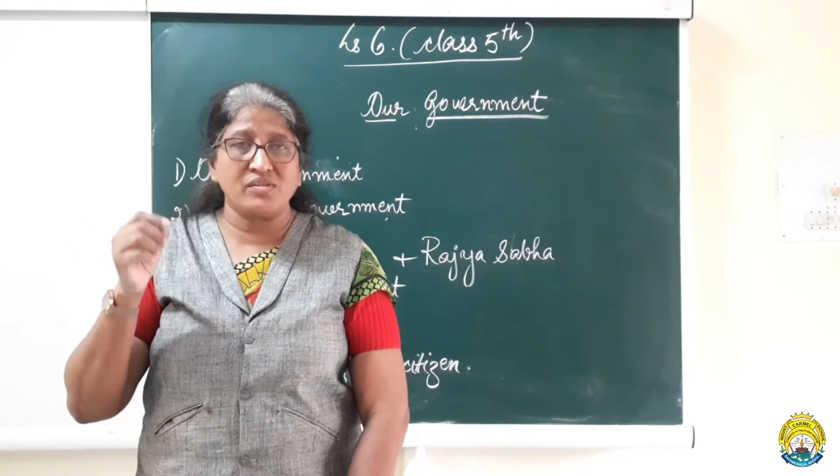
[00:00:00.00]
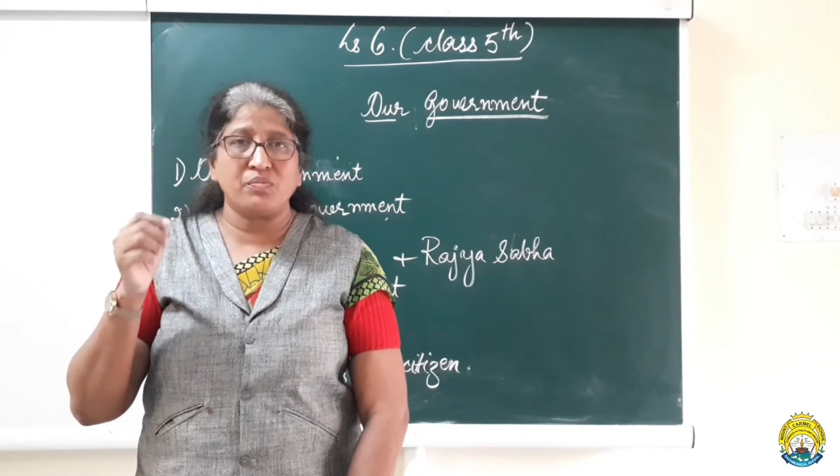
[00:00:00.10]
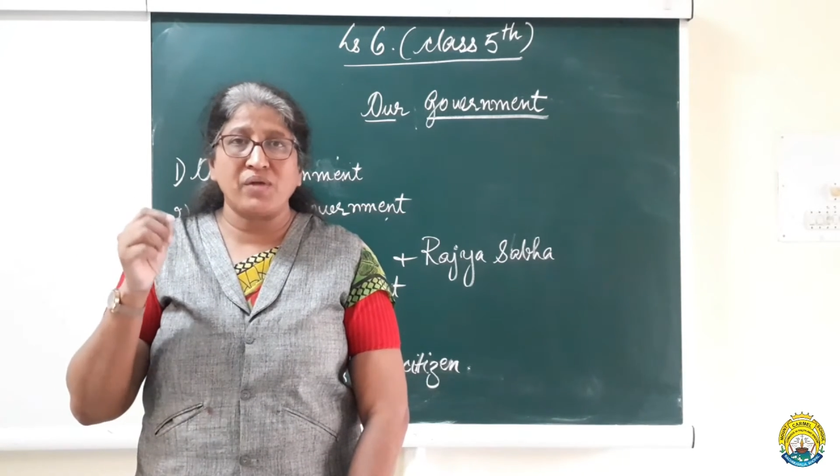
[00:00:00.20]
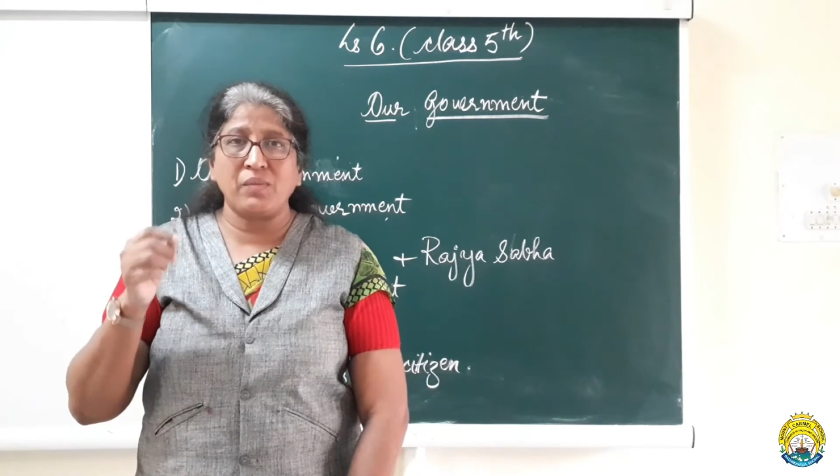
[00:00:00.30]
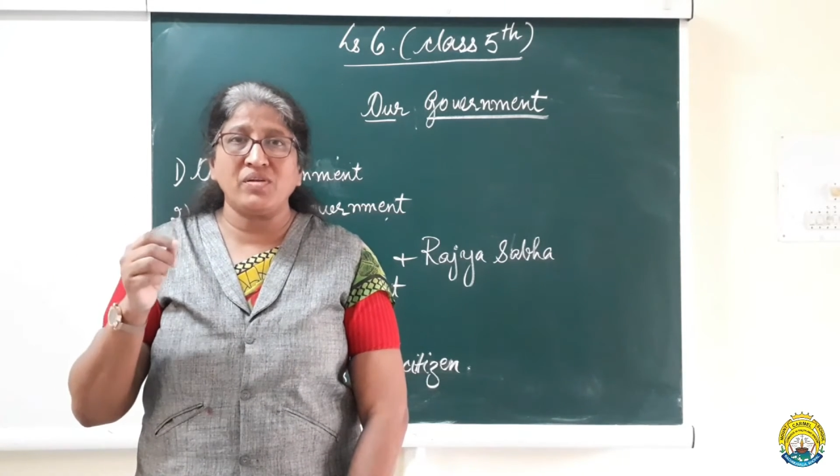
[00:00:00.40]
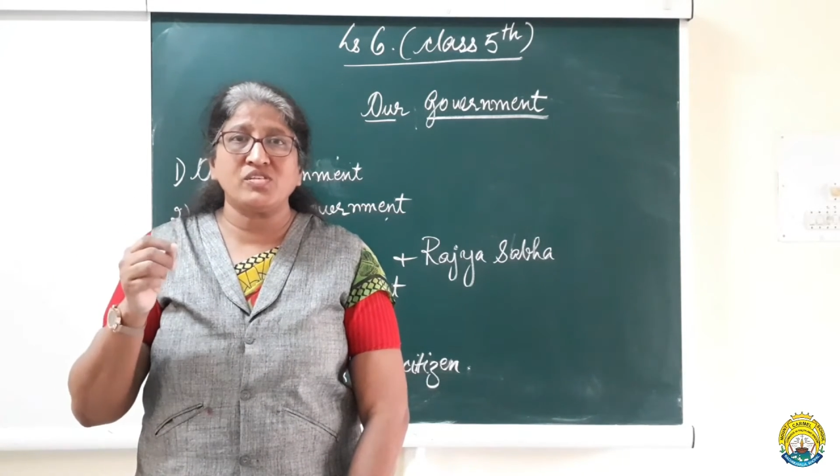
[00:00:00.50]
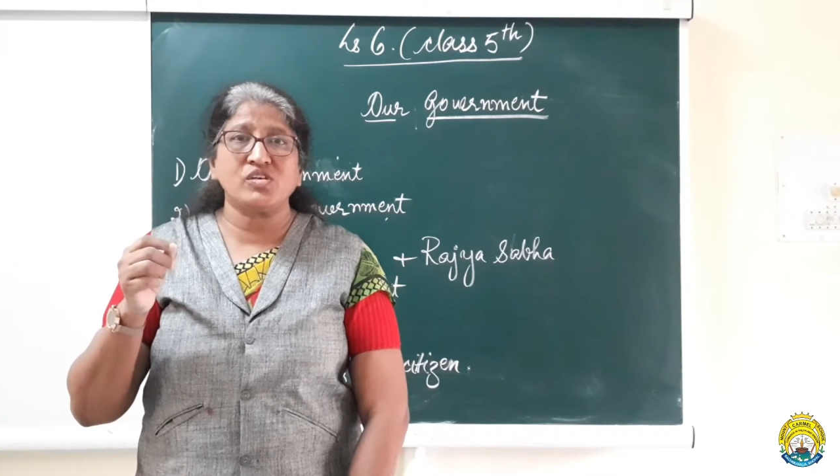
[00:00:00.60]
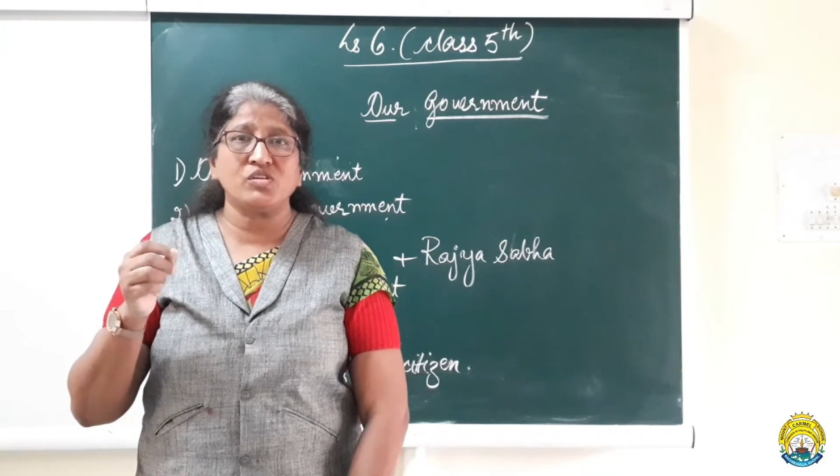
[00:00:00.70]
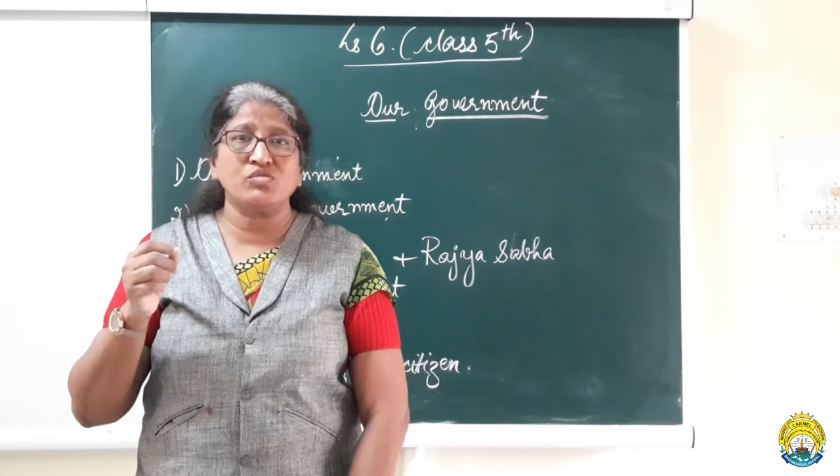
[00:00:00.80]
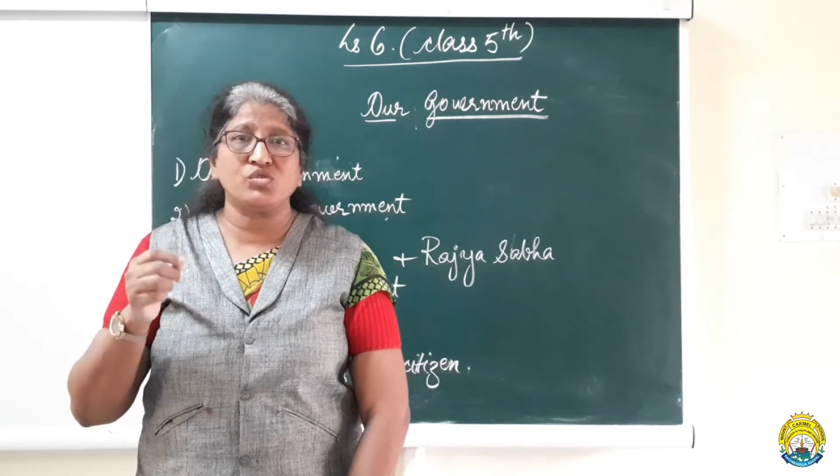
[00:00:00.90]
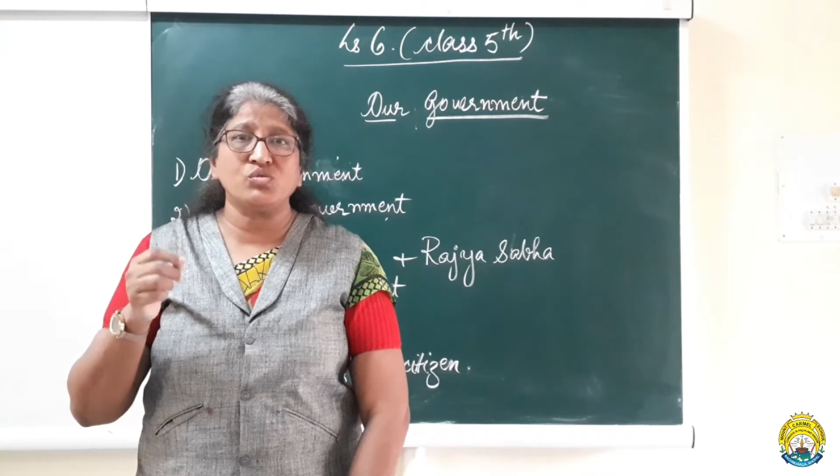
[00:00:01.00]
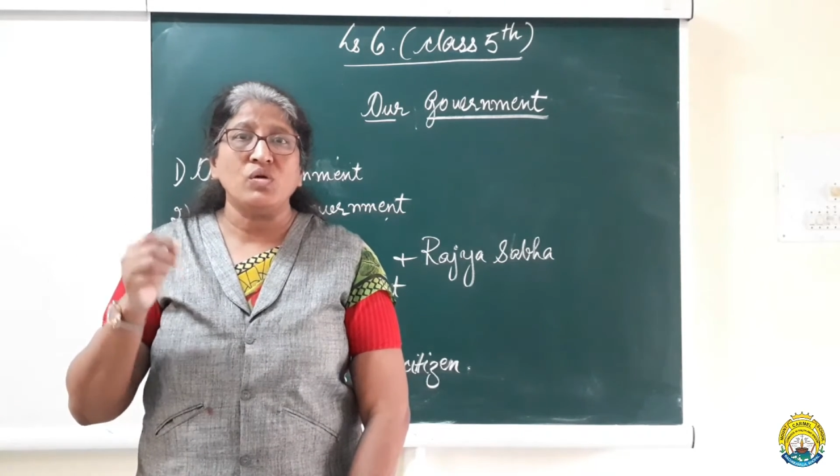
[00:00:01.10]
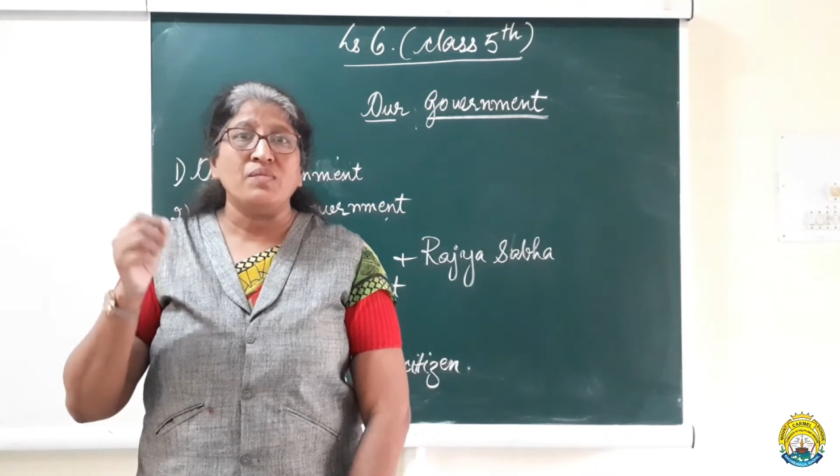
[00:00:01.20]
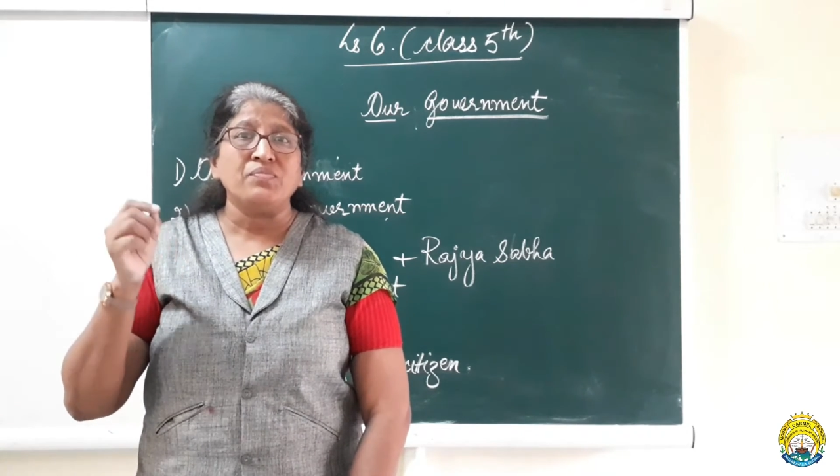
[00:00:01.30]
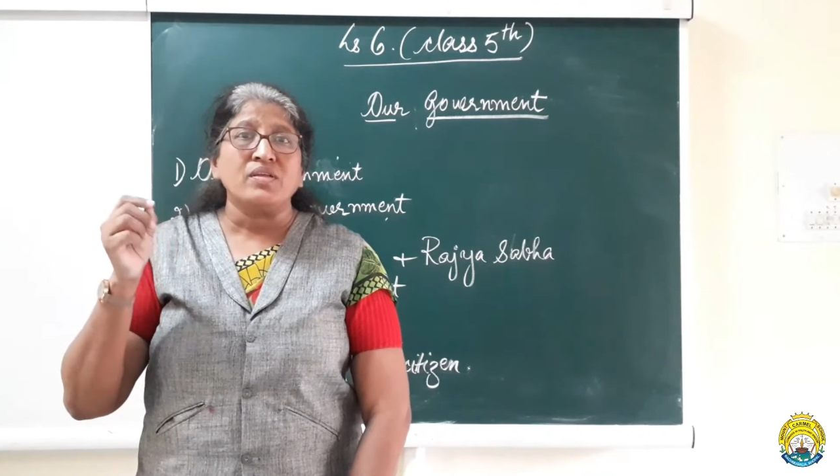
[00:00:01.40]
Prime Minister used
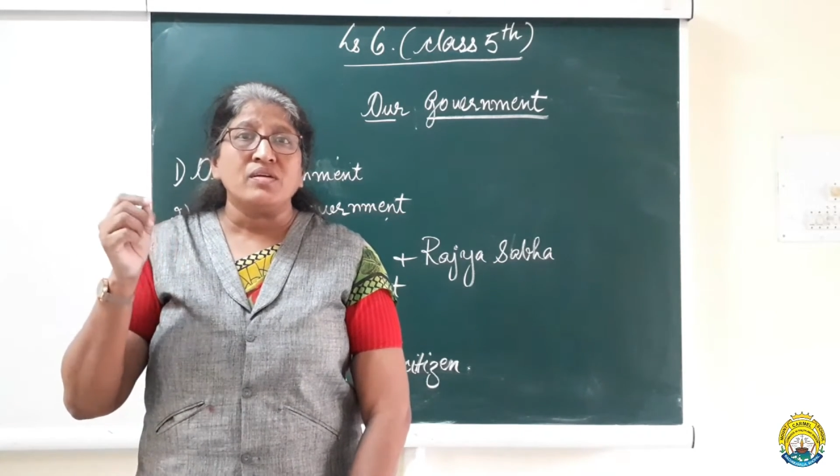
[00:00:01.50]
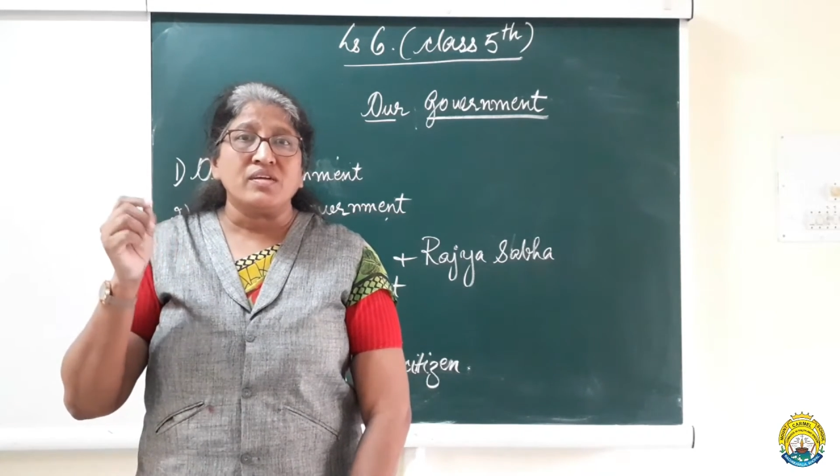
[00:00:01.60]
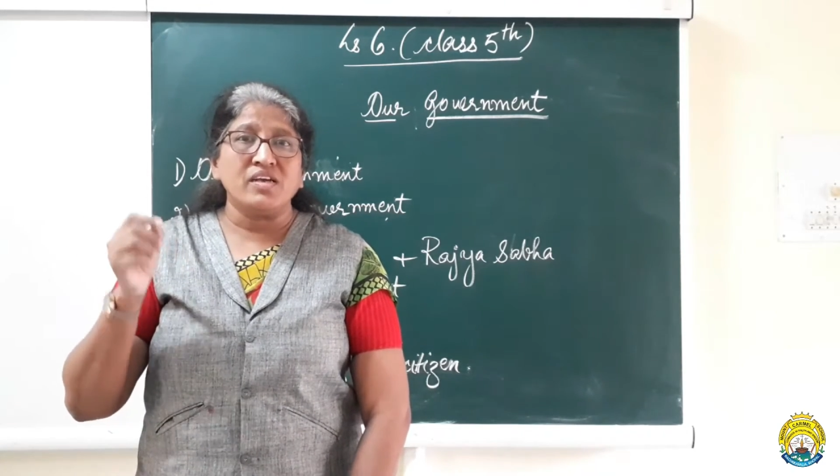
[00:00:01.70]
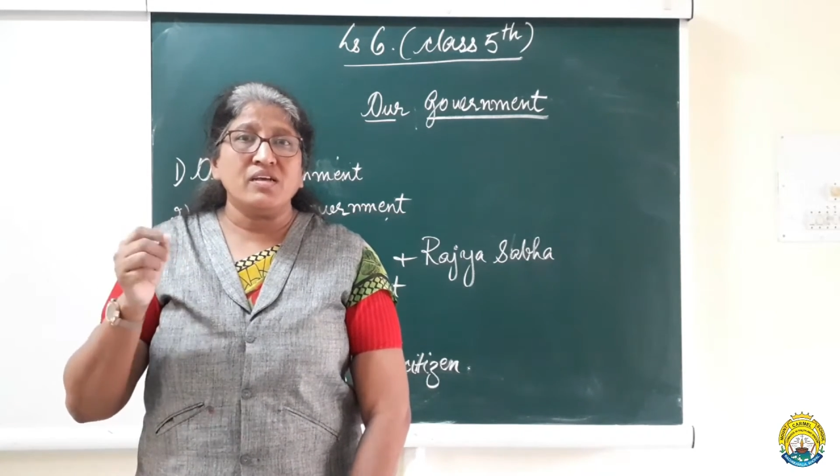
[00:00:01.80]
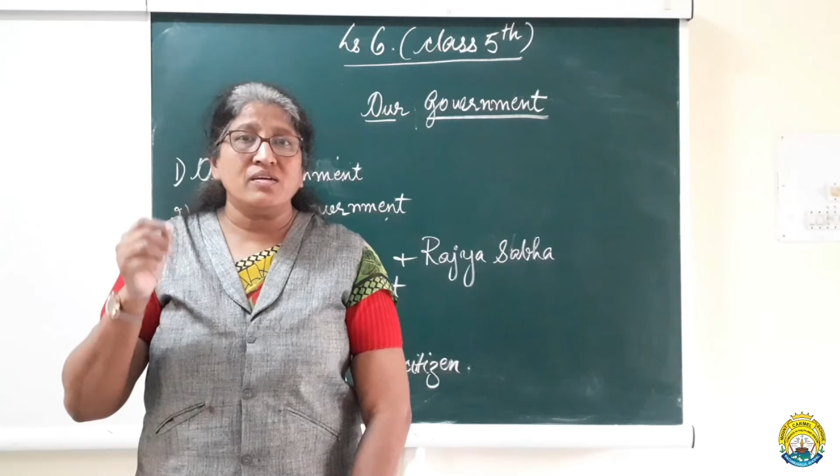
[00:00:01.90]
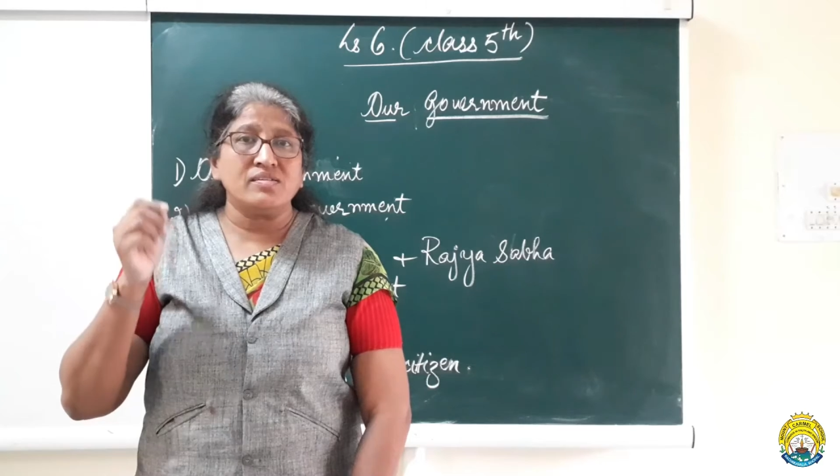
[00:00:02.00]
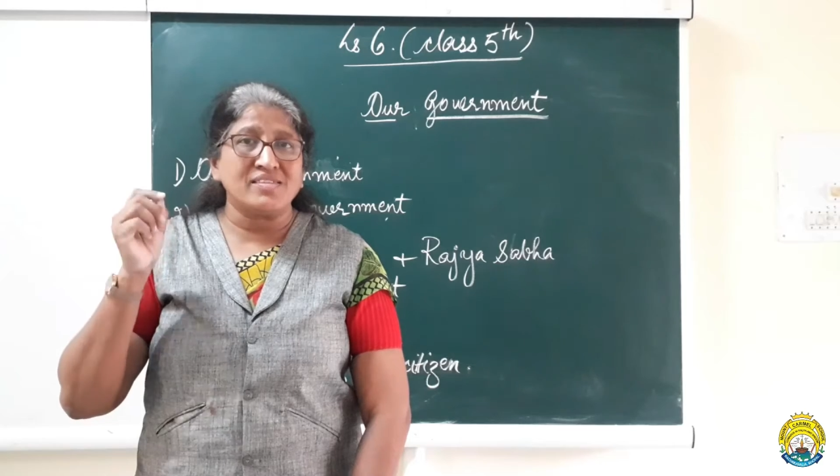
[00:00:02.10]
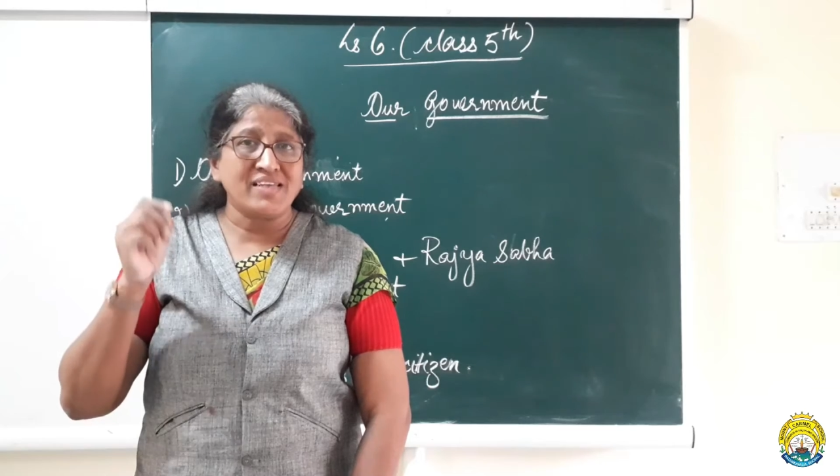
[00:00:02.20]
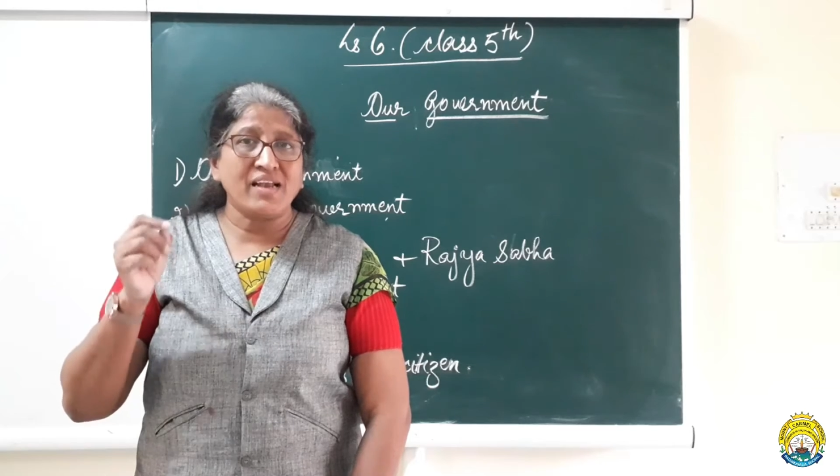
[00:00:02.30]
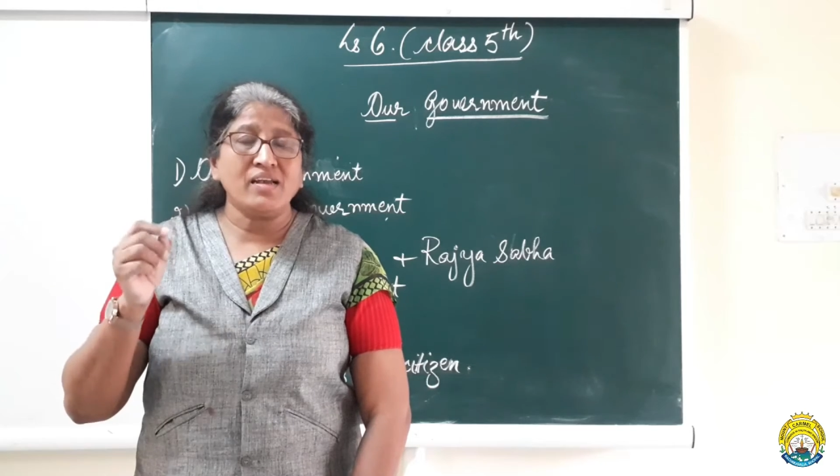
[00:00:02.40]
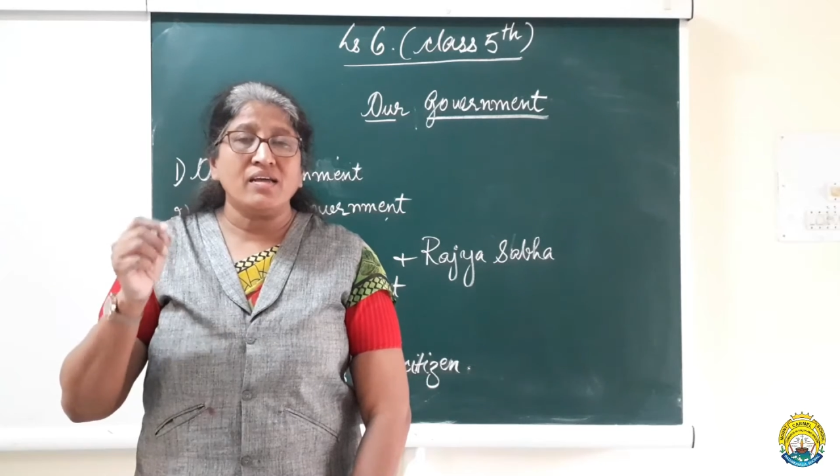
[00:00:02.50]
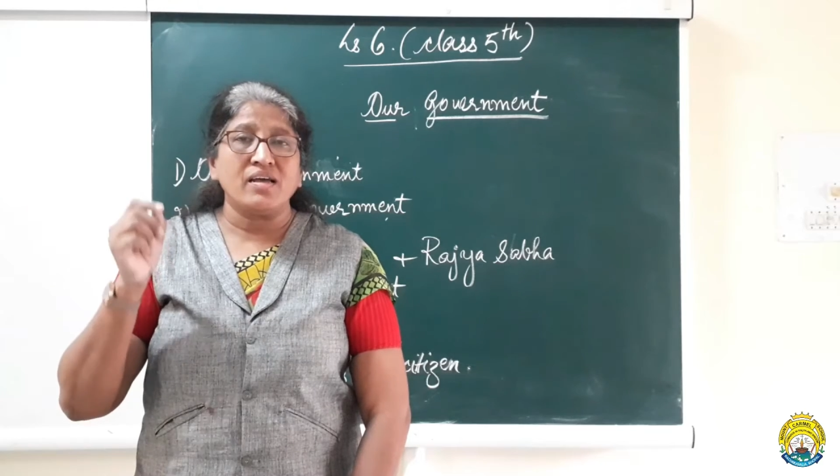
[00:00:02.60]
to send